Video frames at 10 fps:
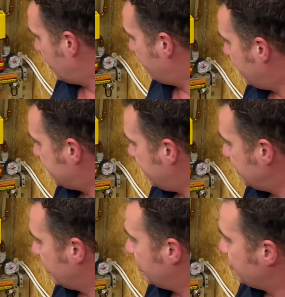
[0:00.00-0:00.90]

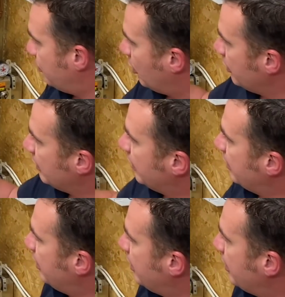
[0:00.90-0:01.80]
Essentially, this boiler
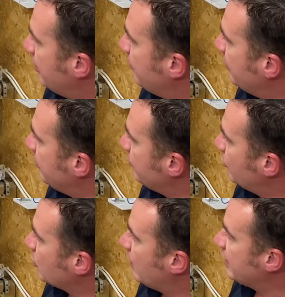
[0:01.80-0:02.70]

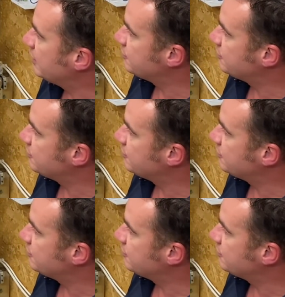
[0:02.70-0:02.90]
requires